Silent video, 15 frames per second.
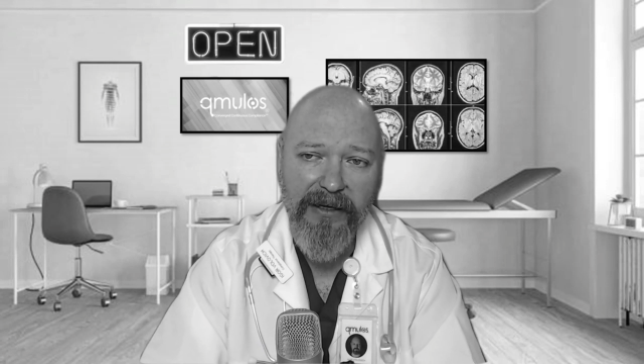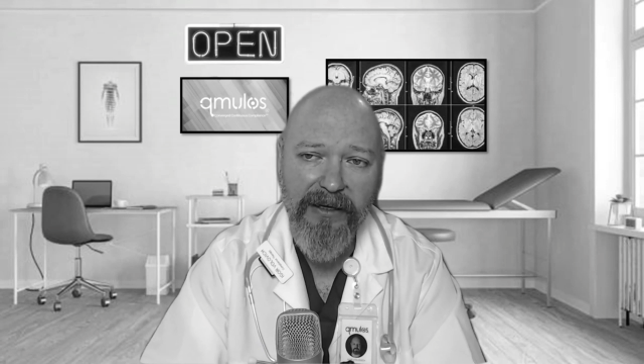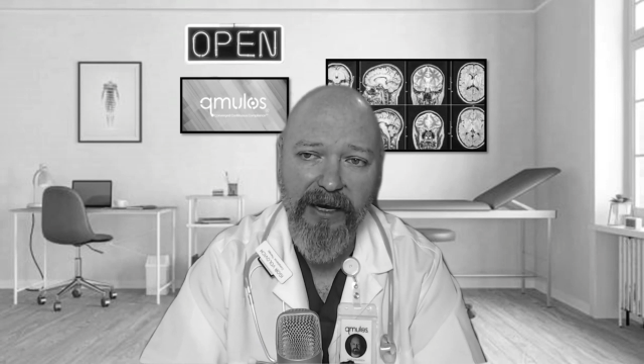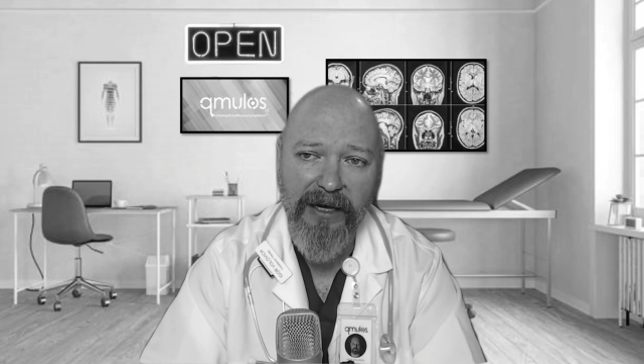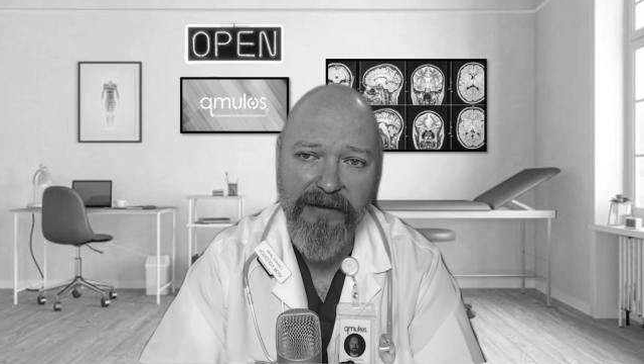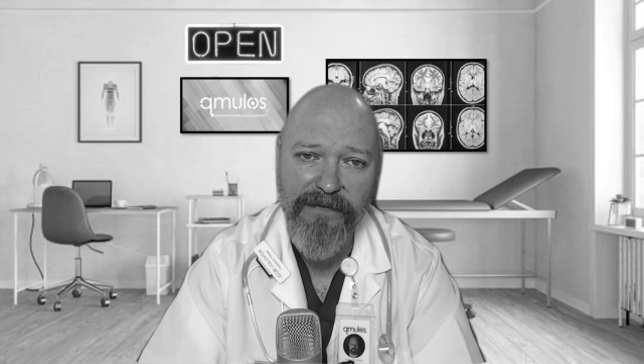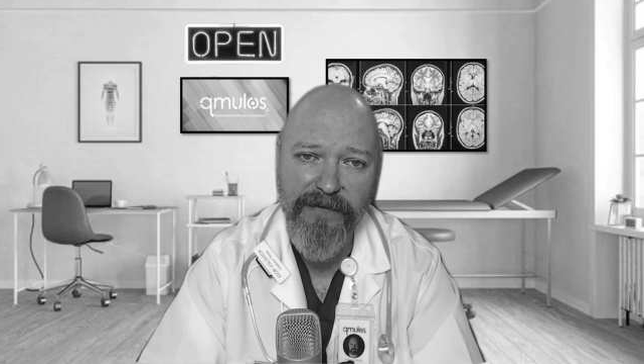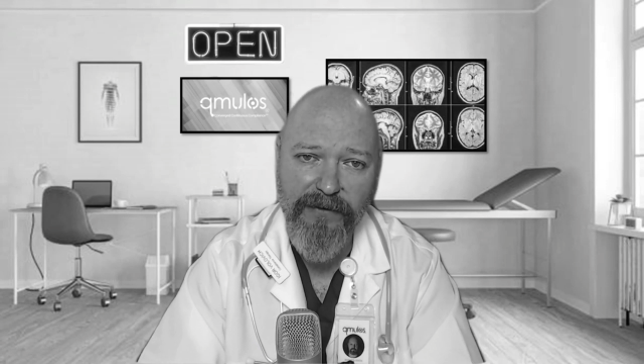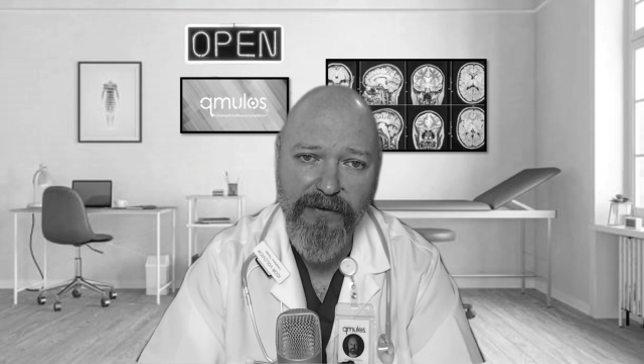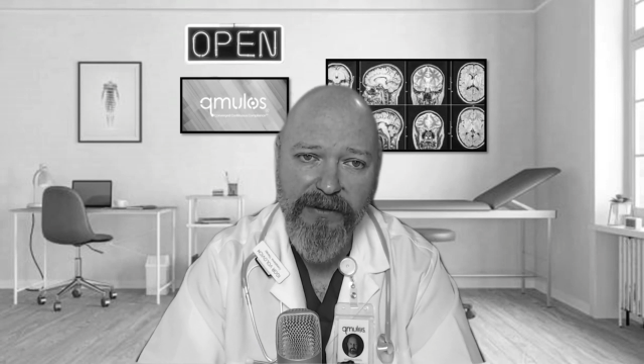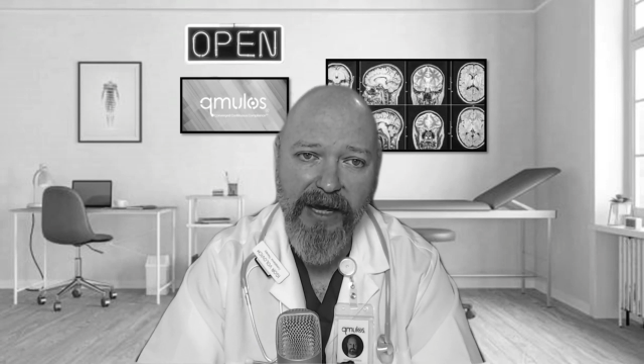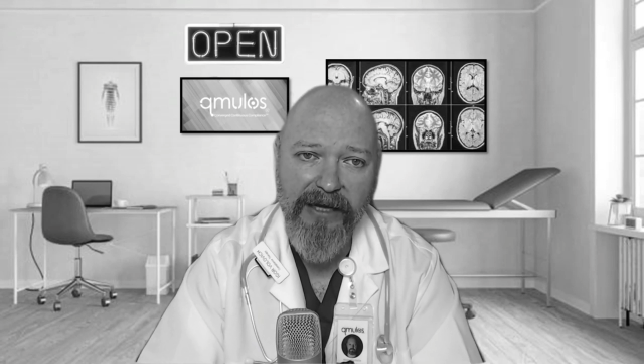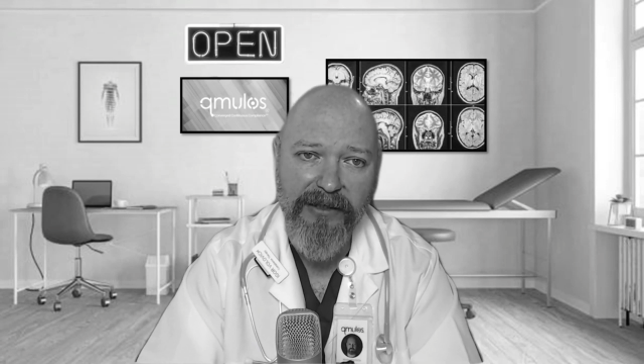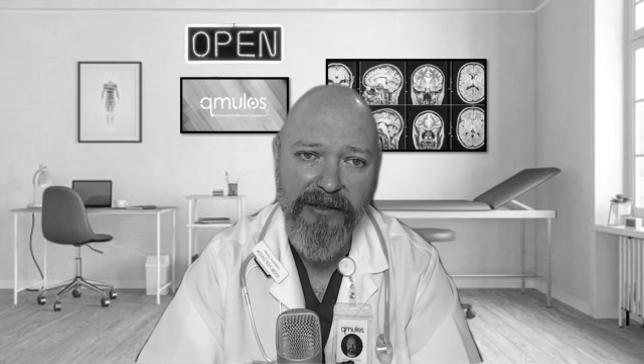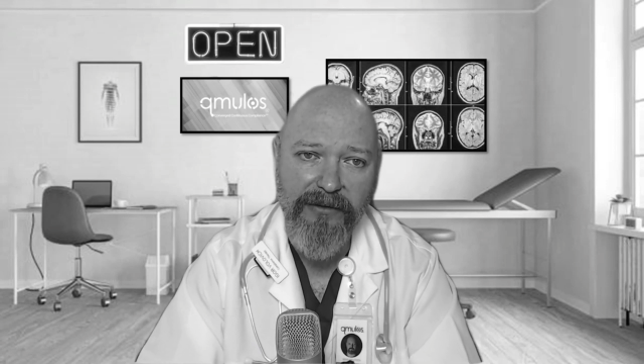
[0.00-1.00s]
And if you're
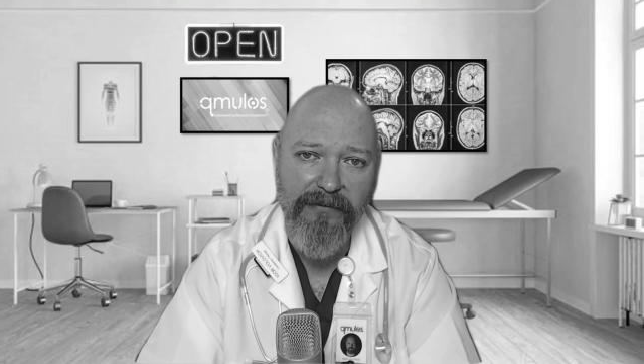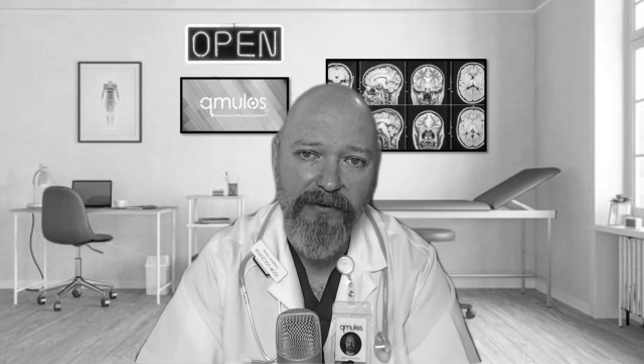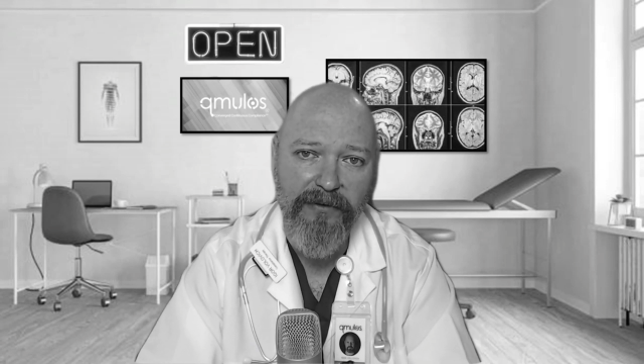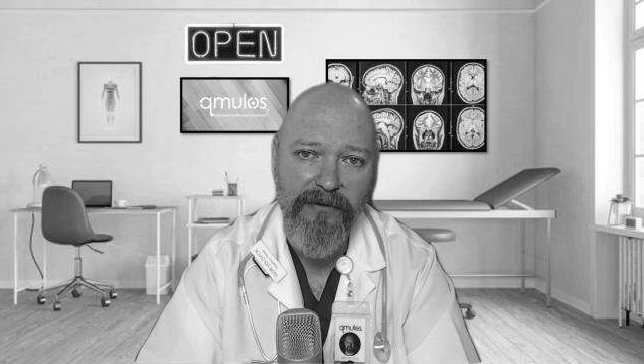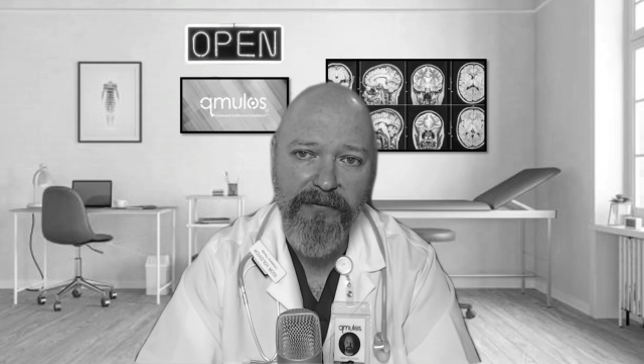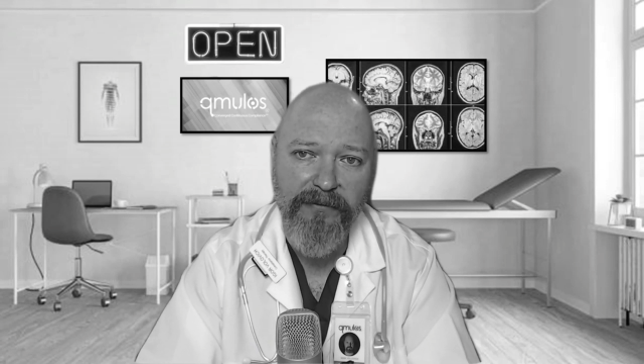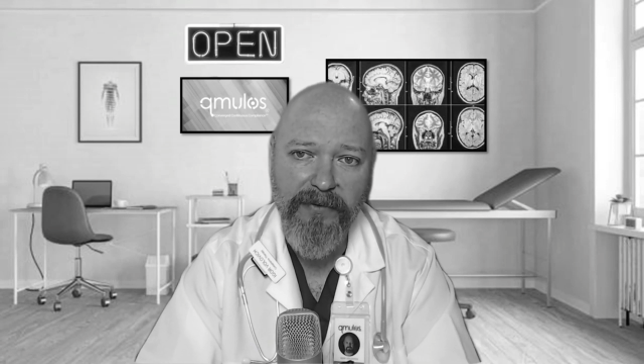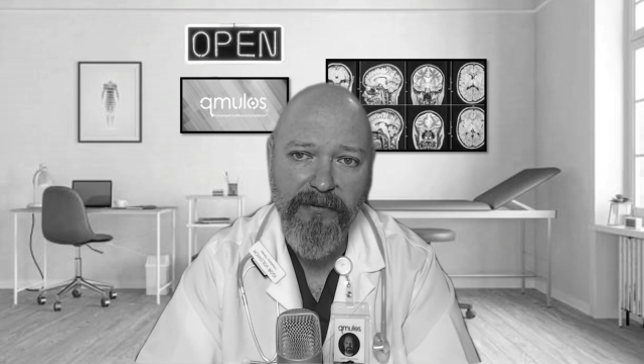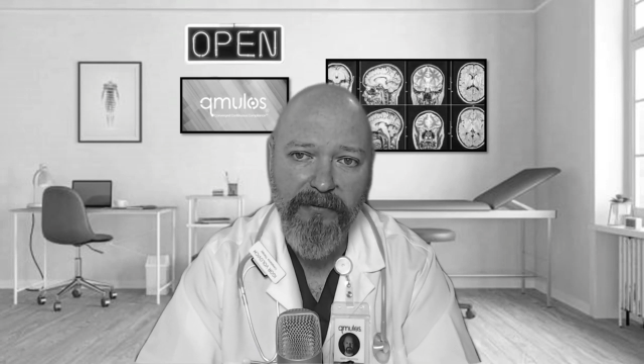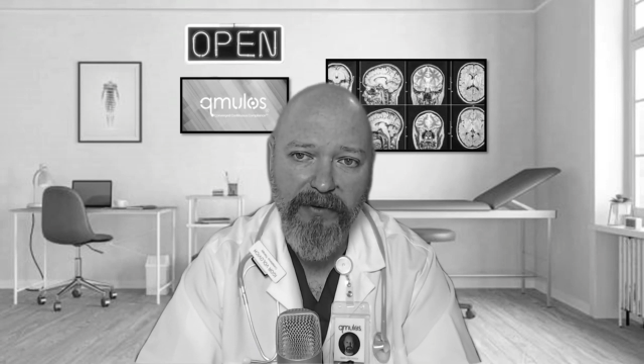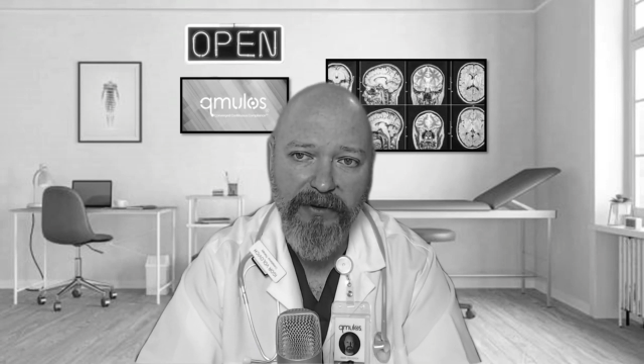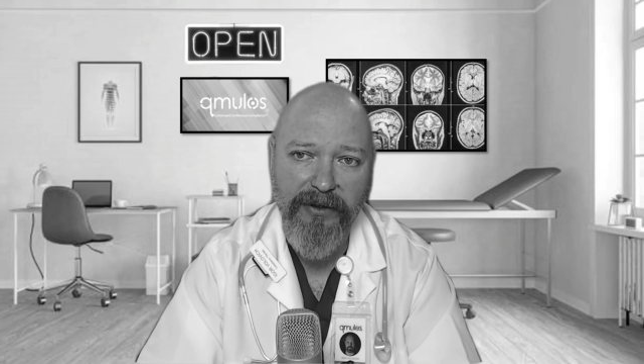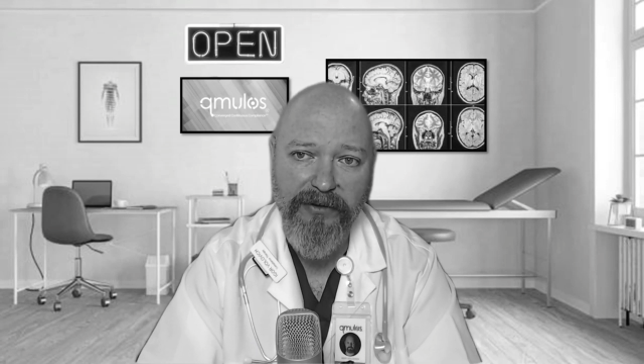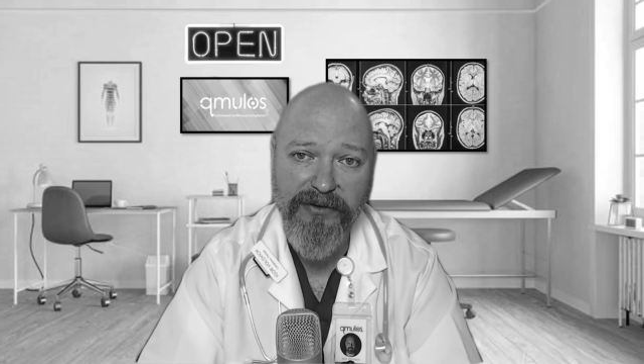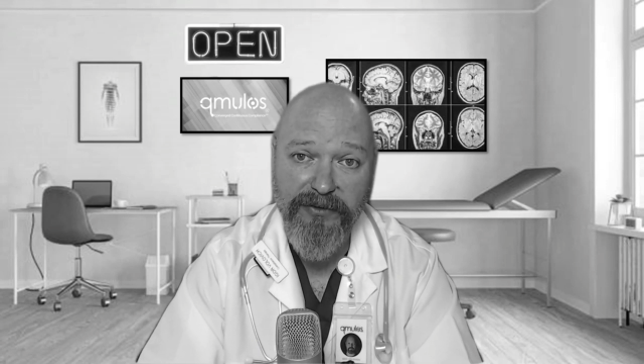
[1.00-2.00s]
not in the room where
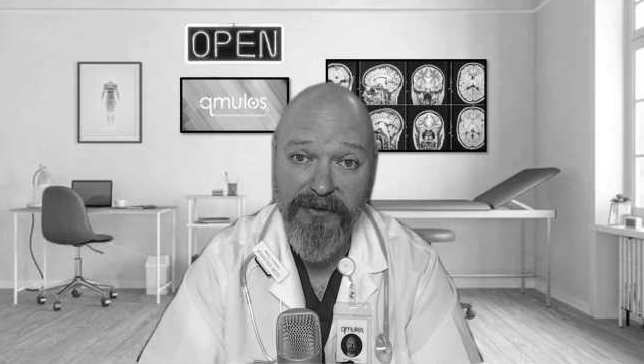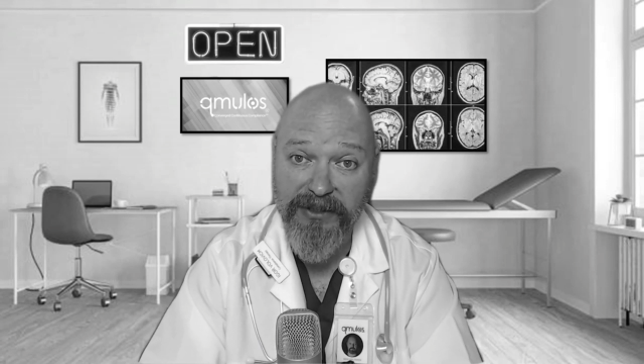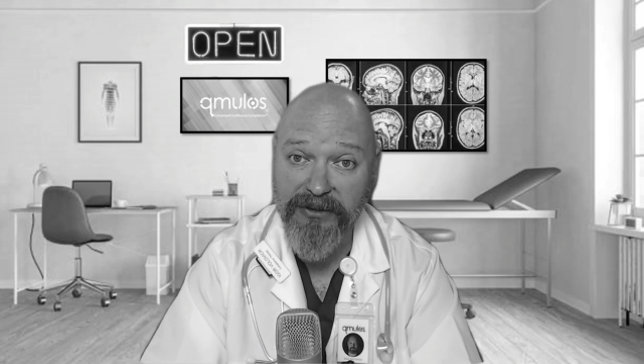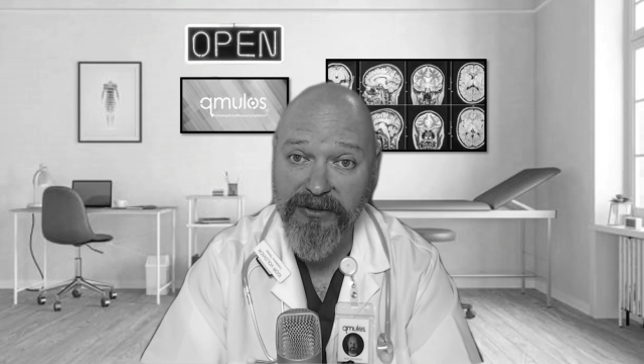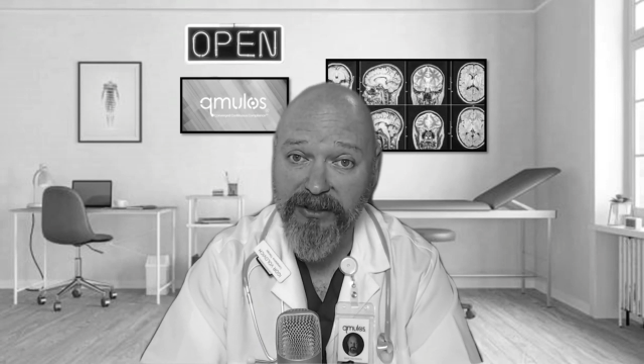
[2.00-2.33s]
those strategic